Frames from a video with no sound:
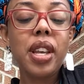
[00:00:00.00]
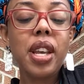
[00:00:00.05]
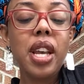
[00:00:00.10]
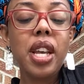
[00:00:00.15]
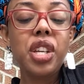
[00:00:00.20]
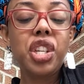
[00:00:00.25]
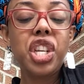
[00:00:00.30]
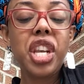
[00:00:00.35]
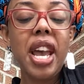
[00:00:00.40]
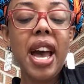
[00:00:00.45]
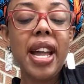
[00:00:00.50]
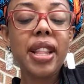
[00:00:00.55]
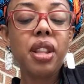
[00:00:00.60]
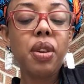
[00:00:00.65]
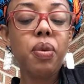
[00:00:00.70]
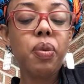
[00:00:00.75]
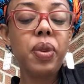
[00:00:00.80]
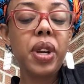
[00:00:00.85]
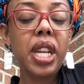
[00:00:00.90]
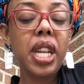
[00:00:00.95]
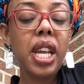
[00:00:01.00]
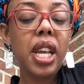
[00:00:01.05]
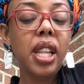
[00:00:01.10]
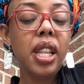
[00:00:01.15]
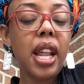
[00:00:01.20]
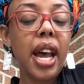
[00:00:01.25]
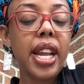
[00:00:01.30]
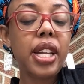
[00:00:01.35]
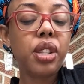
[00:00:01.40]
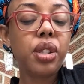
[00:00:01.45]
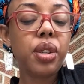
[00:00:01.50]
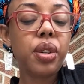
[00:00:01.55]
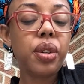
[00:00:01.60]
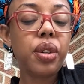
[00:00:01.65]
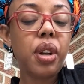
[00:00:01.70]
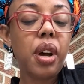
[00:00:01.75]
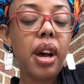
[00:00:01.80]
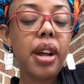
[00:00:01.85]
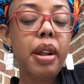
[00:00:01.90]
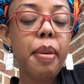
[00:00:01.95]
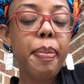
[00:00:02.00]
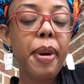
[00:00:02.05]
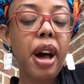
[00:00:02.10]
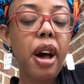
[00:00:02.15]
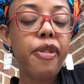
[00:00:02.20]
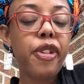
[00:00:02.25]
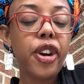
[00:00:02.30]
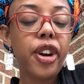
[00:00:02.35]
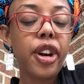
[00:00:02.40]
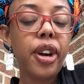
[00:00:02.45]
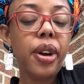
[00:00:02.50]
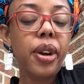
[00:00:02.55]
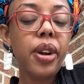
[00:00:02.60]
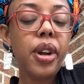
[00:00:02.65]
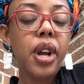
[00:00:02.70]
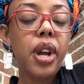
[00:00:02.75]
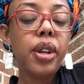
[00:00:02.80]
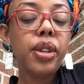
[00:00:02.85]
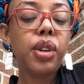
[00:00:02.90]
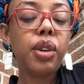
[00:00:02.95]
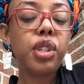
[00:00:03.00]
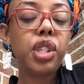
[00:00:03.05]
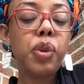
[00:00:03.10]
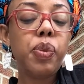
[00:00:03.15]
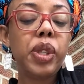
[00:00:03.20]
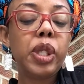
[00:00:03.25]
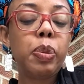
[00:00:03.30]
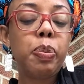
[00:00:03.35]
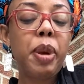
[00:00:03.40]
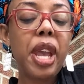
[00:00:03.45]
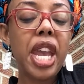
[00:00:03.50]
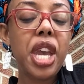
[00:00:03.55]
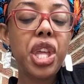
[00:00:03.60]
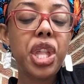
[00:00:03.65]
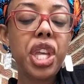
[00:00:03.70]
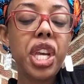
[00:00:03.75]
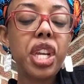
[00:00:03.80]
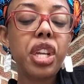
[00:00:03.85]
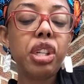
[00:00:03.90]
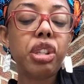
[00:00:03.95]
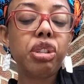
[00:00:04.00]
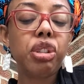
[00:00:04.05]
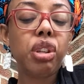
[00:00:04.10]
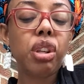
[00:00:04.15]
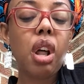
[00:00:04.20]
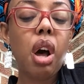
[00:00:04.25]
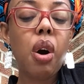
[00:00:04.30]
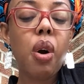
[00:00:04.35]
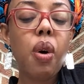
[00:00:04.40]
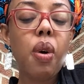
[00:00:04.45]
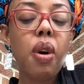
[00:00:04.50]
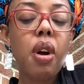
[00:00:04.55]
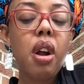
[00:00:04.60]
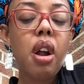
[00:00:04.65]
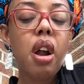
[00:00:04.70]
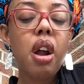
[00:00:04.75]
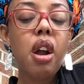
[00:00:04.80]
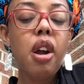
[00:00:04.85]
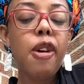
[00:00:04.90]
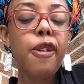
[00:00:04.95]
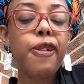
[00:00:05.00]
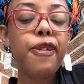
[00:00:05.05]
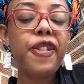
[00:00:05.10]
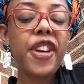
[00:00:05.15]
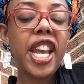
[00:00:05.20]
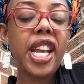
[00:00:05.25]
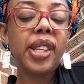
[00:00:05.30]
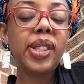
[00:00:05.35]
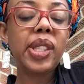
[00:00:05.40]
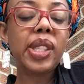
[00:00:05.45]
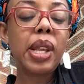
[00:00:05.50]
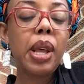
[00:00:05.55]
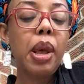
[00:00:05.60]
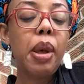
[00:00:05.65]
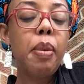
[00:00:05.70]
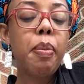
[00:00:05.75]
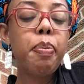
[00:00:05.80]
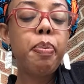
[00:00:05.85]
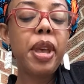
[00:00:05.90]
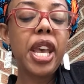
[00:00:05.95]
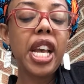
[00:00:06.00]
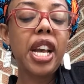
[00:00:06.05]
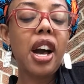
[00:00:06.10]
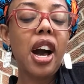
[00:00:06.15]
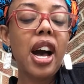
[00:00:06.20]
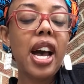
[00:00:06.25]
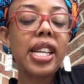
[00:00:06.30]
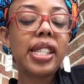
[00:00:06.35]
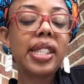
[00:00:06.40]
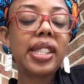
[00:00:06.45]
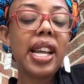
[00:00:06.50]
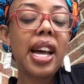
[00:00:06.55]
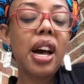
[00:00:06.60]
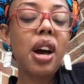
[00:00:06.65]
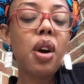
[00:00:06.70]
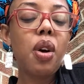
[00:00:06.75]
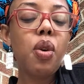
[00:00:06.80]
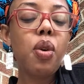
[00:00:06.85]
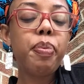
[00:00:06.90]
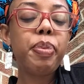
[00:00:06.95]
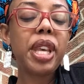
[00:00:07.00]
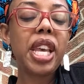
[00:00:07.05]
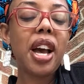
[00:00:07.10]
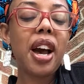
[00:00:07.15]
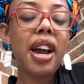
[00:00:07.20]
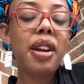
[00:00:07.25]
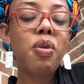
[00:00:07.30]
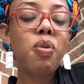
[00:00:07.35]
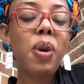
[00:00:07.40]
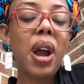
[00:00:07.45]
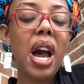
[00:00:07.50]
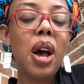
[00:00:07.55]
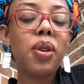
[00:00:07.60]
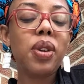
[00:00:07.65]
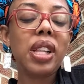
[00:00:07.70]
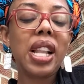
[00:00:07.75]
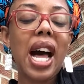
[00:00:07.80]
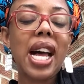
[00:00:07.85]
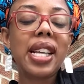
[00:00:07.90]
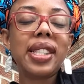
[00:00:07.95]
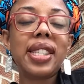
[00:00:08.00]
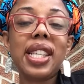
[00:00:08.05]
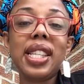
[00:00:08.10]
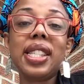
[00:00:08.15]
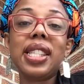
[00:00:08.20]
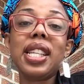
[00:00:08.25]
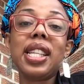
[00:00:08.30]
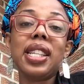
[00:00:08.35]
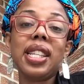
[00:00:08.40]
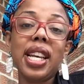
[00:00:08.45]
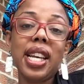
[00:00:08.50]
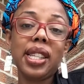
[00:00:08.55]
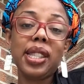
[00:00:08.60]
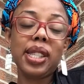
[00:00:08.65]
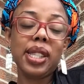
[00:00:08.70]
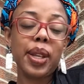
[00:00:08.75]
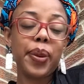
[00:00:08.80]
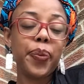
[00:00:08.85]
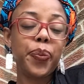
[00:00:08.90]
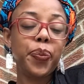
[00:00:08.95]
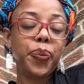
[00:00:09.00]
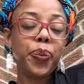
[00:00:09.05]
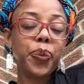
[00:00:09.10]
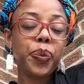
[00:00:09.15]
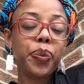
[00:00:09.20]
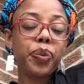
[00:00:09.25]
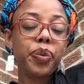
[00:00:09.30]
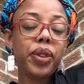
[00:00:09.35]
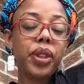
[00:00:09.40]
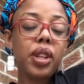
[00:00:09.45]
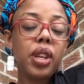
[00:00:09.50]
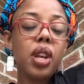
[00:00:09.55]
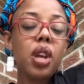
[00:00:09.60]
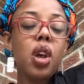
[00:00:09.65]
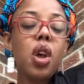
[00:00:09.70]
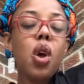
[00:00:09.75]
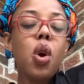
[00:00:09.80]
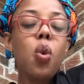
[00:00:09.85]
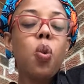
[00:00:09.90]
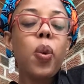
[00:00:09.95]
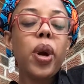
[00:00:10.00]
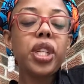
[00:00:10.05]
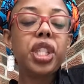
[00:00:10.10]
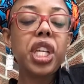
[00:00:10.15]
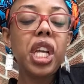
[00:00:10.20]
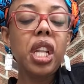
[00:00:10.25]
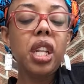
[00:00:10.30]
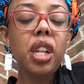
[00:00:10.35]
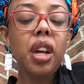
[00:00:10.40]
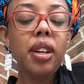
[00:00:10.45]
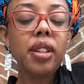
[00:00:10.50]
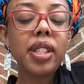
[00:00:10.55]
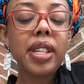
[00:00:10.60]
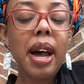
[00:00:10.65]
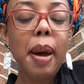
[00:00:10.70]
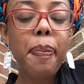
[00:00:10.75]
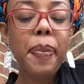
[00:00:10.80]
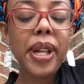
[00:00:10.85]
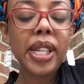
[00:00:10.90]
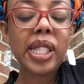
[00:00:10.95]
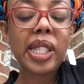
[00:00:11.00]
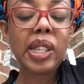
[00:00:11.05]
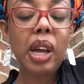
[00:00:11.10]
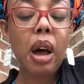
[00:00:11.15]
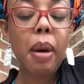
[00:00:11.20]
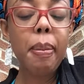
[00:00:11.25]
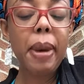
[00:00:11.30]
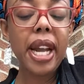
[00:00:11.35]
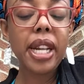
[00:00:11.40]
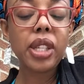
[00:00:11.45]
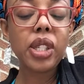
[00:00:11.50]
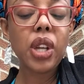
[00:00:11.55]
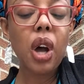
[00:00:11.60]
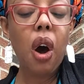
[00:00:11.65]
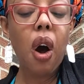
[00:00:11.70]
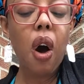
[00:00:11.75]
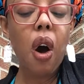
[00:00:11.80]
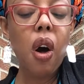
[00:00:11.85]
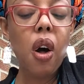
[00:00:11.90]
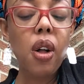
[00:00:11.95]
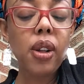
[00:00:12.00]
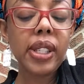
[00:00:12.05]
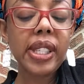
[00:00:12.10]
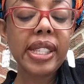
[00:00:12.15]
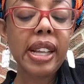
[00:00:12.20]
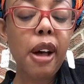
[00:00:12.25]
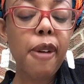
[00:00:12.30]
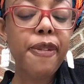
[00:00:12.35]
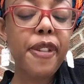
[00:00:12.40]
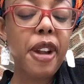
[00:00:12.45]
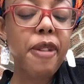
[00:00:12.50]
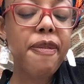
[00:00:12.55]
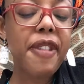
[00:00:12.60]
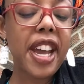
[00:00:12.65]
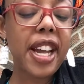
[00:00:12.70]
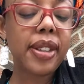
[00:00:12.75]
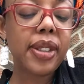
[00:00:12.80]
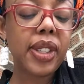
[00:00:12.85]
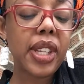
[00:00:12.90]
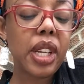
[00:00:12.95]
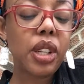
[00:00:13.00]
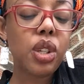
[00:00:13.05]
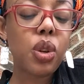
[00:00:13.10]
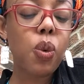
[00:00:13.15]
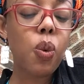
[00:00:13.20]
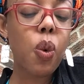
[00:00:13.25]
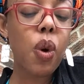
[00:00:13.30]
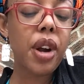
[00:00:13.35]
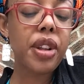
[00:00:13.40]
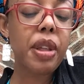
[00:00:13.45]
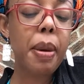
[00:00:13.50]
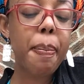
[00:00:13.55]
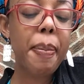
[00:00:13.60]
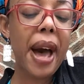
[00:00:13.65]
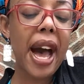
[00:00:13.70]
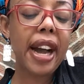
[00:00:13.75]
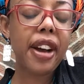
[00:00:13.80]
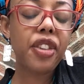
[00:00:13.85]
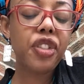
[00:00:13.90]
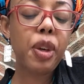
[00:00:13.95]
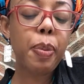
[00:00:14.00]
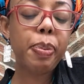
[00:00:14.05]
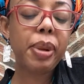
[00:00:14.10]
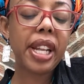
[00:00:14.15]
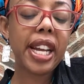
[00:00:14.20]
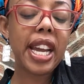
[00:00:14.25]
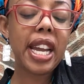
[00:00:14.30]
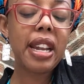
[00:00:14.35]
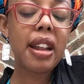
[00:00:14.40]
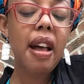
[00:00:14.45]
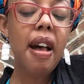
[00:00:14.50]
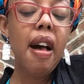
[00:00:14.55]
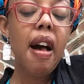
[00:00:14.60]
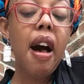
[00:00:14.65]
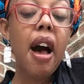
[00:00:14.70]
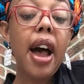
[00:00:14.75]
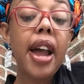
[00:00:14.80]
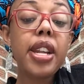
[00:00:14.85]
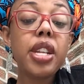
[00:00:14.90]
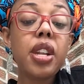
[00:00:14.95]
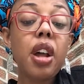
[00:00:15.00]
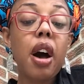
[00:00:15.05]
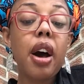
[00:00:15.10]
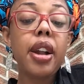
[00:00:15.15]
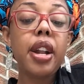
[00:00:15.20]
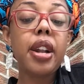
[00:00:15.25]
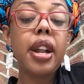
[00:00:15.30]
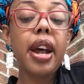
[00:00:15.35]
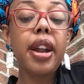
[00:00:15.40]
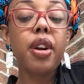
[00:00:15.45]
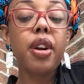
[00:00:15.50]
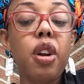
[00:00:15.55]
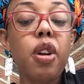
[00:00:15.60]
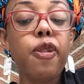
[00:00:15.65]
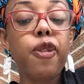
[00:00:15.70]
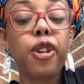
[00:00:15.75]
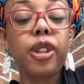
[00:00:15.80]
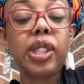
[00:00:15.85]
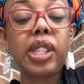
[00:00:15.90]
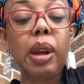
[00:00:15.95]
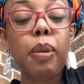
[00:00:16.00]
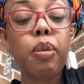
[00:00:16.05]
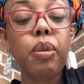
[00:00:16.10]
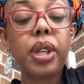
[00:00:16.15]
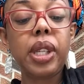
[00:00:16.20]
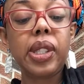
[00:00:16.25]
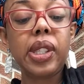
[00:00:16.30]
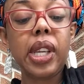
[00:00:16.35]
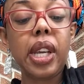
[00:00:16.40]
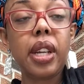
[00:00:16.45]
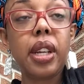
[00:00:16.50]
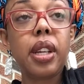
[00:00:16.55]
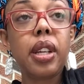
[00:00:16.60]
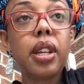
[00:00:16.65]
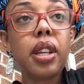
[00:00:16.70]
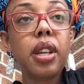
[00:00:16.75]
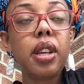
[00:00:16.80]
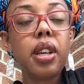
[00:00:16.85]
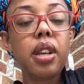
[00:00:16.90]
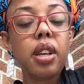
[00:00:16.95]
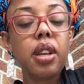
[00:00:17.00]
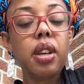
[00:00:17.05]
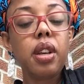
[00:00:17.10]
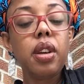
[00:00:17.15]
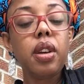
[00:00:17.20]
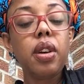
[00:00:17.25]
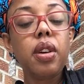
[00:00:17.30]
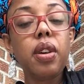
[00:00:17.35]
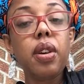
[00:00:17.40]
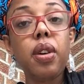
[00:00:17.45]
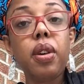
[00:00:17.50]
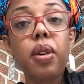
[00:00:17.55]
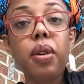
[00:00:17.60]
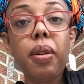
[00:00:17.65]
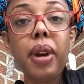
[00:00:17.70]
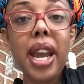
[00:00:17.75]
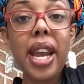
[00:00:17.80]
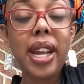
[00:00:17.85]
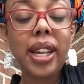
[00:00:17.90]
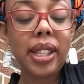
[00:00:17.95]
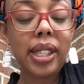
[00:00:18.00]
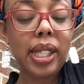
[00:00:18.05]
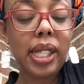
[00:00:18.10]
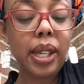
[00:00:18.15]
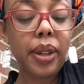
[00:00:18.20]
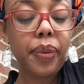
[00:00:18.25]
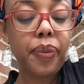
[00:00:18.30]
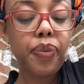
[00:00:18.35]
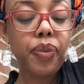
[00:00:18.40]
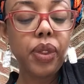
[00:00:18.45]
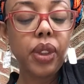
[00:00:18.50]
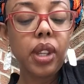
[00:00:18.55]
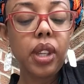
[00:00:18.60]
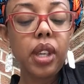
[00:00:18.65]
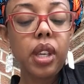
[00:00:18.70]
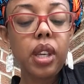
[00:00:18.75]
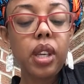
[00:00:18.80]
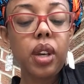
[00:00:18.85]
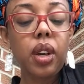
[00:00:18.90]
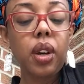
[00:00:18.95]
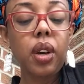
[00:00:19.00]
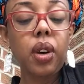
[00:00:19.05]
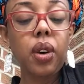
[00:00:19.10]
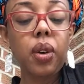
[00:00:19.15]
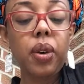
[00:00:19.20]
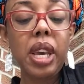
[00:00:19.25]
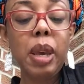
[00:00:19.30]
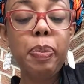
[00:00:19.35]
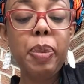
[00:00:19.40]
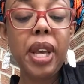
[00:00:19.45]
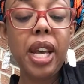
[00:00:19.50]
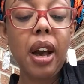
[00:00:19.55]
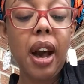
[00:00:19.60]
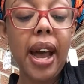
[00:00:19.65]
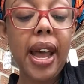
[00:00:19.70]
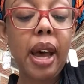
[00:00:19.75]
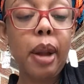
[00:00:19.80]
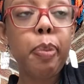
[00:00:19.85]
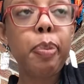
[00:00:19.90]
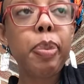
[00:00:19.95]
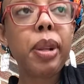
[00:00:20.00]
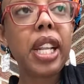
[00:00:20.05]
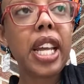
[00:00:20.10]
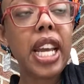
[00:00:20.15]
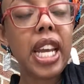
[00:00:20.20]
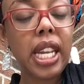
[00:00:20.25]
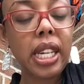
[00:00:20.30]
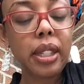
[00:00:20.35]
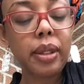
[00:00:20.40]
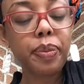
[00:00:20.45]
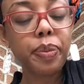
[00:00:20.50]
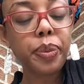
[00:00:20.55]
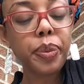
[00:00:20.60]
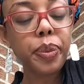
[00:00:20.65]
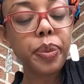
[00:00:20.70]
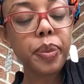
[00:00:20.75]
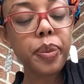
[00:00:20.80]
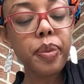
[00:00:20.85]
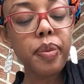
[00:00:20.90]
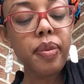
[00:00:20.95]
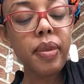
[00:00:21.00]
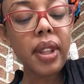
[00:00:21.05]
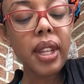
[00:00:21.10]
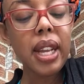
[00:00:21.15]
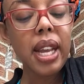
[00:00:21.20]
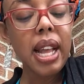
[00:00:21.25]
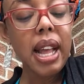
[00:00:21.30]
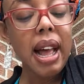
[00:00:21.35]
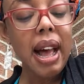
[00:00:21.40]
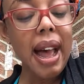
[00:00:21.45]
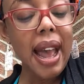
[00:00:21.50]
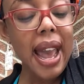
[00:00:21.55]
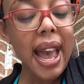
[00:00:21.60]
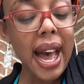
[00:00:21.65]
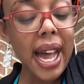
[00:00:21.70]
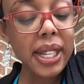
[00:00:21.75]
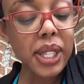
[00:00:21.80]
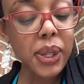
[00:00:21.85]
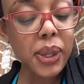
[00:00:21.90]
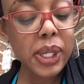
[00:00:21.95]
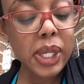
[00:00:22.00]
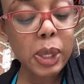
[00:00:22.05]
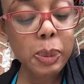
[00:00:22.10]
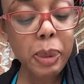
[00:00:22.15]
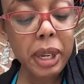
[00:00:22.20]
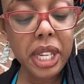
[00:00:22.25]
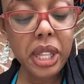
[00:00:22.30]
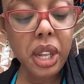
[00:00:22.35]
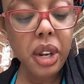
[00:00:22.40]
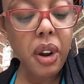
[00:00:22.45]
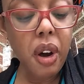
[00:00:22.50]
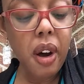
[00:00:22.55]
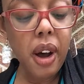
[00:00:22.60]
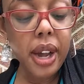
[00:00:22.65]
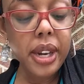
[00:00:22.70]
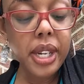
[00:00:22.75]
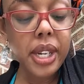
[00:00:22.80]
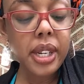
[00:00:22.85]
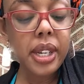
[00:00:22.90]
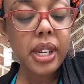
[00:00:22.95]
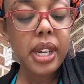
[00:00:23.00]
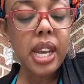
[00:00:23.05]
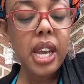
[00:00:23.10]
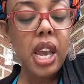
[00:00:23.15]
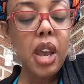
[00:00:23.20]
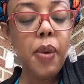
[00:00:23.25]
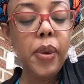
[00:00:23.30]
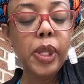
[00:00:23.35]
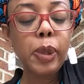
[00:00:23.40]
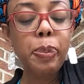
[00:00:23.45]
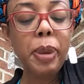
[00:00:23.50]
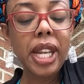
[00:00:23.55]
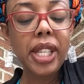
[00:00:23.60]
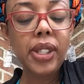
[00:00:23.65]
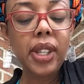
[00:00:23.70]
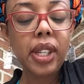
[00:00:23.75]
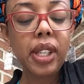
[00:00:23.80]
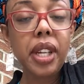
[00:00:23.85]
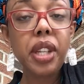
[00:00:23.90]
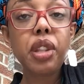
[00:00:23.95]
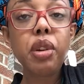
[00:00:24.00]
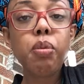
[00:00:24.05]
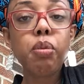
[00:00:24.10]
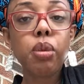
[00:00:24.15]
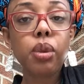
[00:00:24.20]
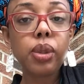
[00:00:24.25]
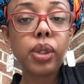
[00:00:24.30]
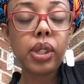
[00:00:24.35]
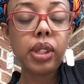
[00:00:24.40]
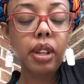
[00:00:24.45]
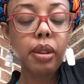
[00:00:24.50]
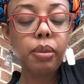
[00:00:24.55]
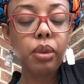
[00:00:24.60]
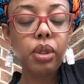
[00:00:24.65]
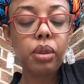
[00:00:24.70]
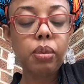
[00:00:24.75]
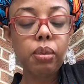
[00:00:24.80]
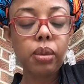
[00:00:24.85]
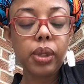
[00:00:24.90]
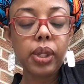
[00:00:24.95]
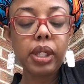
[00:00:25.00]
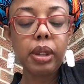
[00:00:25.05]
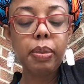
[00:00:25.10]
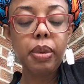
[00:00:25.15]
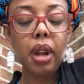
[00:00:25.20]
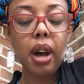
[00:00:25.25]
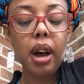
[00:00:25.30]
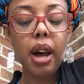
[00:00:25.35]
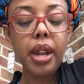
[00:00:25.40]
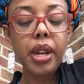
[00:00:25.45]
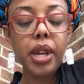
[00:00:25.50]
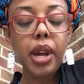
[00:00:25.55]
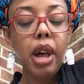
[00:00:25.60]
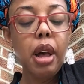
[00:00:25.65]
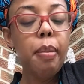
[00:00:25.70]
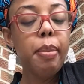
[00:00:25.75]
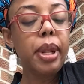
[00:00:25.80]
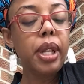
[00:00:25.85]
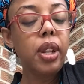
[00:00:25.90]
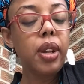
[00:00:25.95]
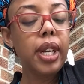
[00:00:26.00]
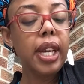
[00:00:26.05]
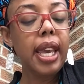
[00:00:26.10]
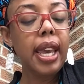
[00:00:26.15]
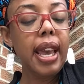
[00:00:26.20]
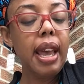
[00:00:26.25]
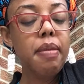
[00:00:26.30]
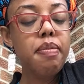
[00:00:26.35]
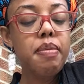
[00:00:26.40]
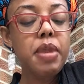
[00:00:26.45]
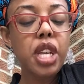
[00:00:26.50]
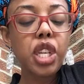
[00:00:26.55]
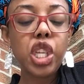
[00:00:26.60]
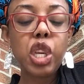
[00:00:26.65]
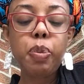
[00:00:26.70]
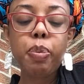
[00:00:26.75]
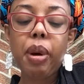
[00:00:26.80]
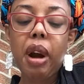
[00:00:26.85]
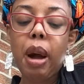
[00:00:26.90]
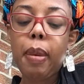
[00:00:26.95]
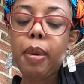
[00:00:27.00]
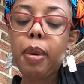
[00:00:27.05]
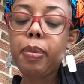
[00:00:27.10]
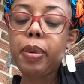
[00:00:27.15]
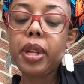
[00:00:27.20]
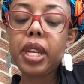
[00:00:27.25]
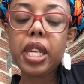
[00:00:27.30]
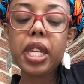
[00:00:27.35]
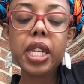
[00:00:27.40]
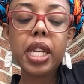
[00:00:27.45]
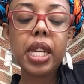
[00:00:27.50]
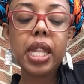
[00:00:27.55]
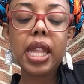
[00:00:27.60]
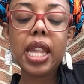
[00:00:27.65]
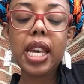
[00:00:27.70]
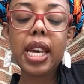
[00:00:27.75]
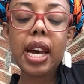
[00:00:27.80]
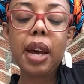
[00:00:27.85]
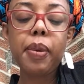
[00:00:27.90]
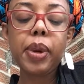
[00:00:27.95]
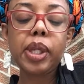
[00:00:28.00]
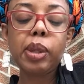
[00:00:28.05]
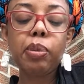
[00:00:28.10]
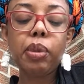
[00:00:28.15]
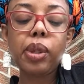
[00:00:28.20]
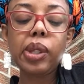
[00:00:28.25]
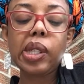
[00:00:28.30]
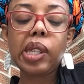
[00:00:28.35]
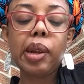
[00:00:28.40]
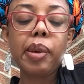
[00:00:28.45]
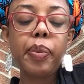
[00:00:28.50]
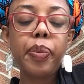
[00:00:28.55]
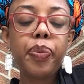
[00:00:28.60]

She had the reading light turned on above her, so she was bathed in its glow. Her face, big eyes now, behind round glasses, lit. When she looked up and saw my tall self advancing toward the back of the plane, I nodded at for some reason. Great. Creepy guy on plane. I had to explain the nod. It was basically the Muslim to Muslim nod, but looking at me, she probably didn't think I was Muslim.